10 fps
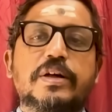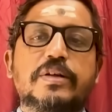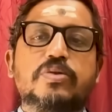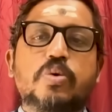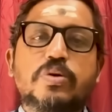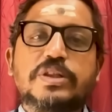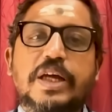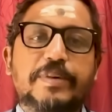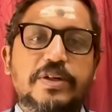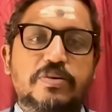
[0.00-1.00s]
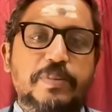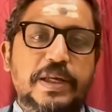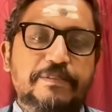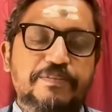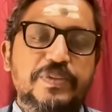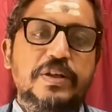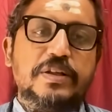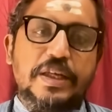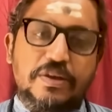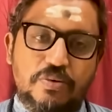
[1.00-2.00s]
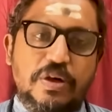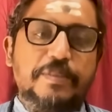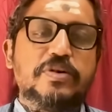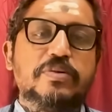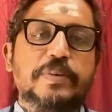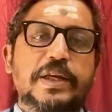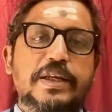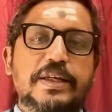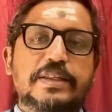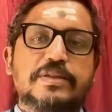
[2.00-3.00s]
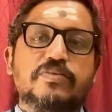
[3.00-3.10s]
Those come into play. They do come into play, yes,